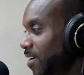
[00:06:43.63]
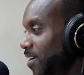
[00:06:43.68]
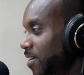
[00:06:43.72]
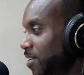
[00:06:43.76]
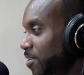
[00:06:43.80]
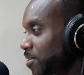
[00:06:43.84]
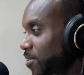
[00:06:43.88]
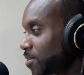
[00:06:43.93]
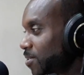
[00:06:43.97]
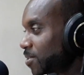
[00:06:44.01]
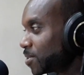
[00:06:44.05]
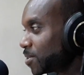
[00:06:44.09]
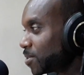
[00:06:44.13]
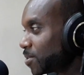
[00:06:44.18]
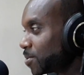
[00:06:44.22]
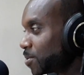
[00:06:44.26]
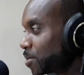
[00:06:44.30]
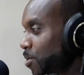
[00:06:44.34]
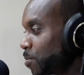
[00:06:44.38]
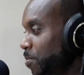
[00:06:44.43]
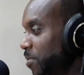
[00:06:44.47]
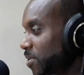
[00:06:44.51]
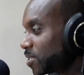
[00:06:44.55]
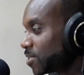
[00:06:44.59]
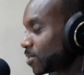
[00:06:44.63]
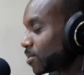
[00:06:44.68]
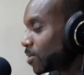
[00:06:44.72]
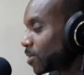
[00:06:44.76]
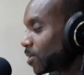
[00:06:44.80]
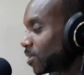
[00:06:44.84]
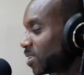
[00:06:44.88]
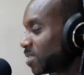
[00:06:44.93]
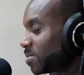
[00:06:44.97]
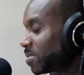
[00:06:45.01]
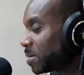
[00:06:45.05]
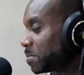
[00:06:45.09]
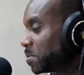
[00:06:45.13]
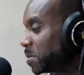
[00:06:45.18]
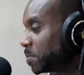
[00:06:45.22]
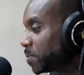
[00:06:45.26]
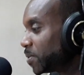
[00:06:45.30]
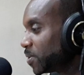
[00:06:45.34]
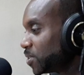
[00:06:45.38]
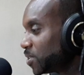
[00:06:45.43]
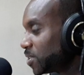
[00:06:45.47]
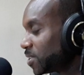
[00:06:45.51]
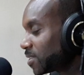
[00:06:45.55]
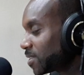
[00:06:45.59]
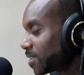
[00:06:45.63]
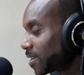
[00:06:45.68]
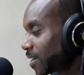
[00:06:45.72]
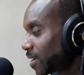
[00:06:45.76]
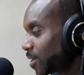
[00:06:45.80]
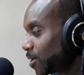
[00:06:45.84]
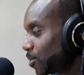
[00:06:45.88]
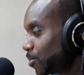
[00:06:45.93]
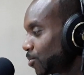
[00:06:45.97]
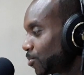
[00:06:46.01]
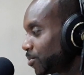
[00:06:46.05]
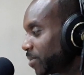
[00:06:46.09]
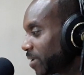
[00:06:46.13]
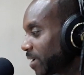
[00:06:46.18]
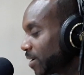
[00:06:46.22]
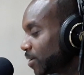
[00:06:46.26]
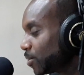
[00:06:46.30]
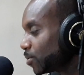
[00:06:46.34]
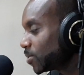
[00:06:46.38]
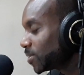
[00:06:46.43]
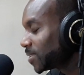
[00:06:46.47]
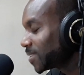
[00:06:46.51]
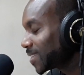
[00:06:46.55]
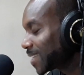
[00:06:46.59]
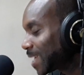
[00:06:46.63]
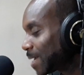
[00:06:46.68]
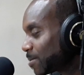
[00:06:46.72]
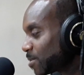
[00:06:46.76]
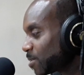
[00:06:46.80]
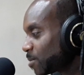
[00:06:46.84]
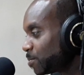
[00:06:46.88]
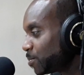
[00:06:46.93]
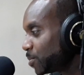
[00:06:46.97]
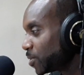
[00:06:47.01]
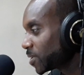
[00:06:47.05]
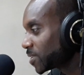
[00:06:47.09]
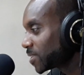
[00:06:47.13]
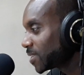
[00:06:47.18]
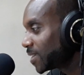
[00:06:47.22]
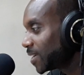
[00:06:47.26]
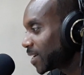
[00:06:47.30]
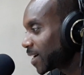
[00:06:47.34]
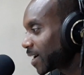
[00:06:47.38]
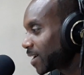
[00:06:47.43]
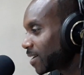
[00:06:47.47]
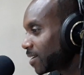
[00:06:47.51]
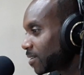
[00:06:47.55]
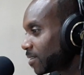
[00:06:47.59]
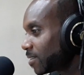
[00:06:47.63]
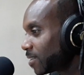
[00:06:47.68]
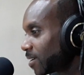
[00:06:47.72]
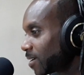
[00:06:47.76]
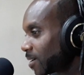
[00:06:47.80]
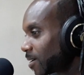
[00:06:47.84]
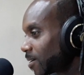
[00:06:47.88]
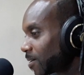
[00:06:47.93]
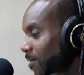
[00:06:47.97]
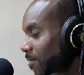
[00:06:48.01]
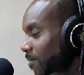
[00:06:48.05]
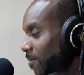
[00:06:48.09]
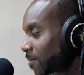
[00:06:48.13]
You'll be surrounded by people just like you reading those types of books and that kind of thing.